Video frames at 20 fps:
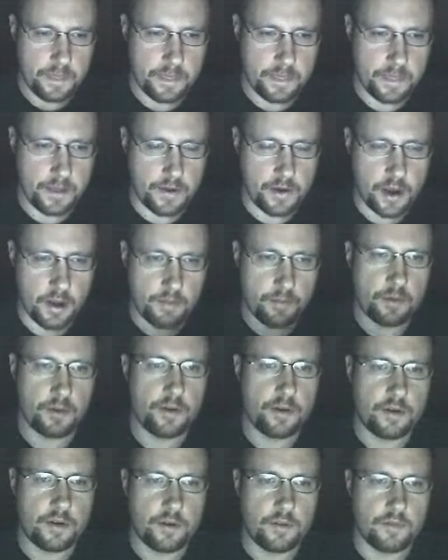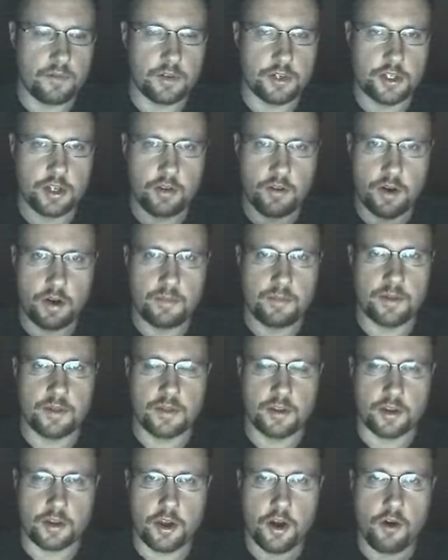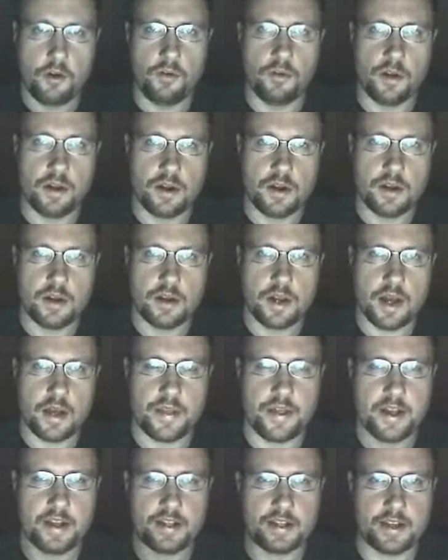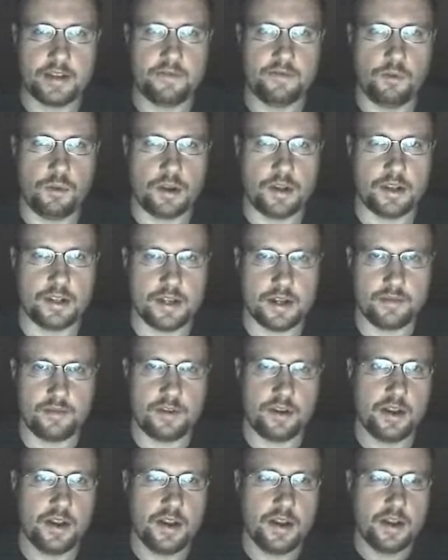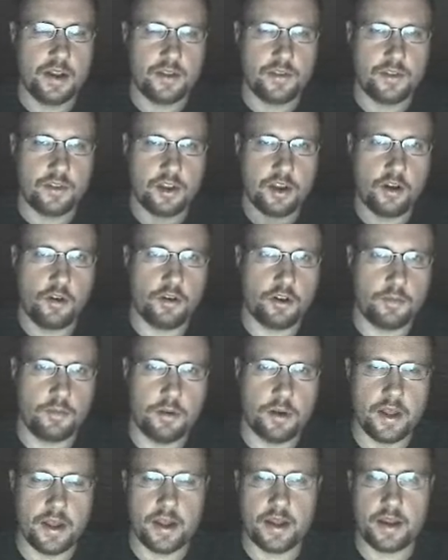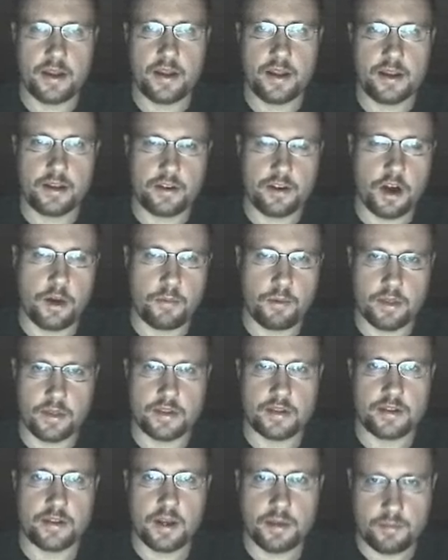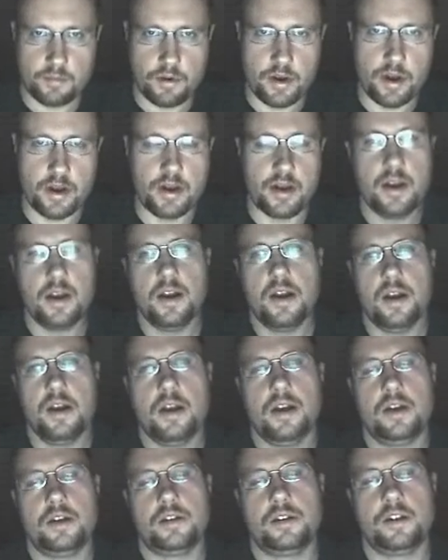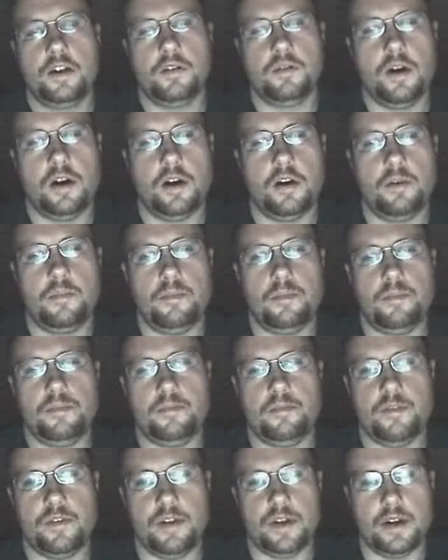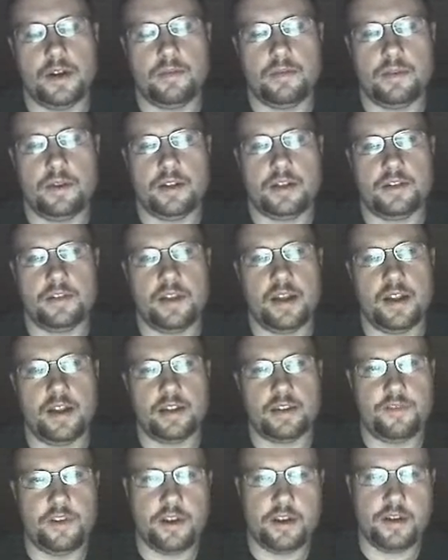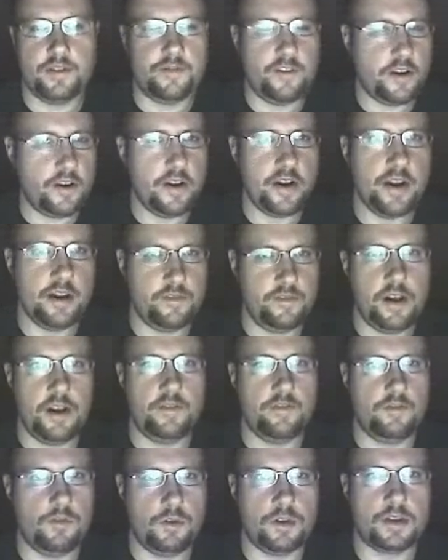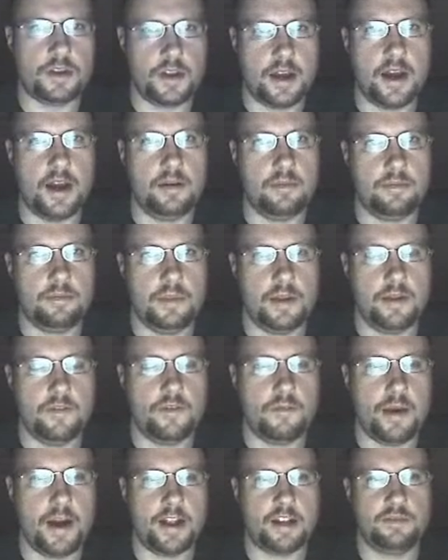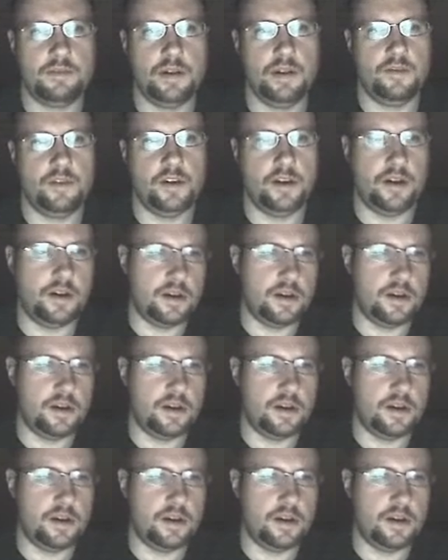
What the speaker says: the number will show up, the code. I think it's 747, the code you put in to operate the submarine. So it's very innovative for its time. It reminds me of